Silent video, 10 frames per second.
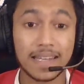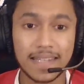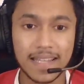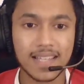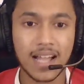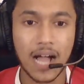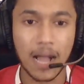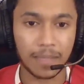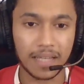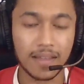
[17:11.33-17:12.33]
does
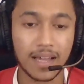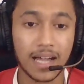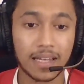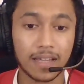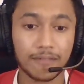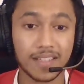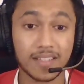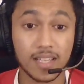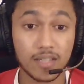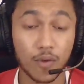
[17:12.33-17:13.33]
happen, and if
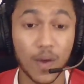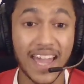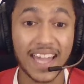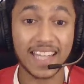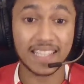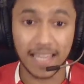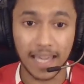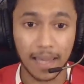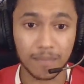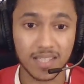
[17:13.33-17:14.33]
this is for 8
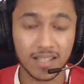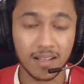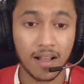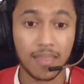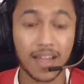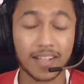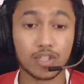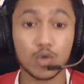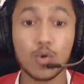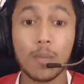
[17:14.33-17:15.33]
games,
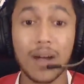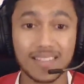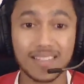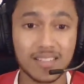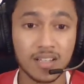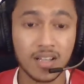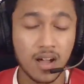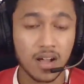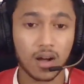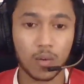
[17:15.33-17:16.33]
that is 2 months.
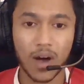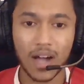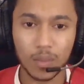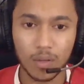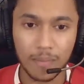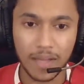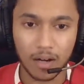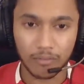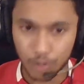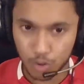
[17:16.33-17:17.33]
Cavani will
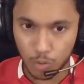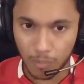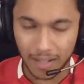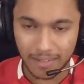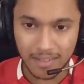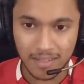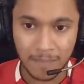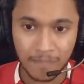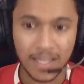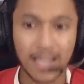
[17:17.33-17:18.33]
be out for 2 months,
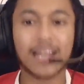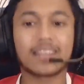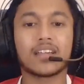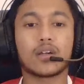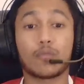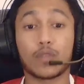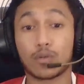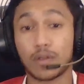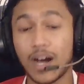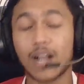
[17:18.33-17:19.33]
and I think
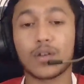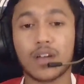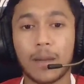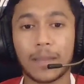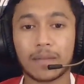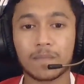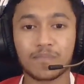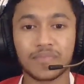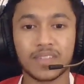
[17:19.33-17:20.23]
with Ronaldo coming,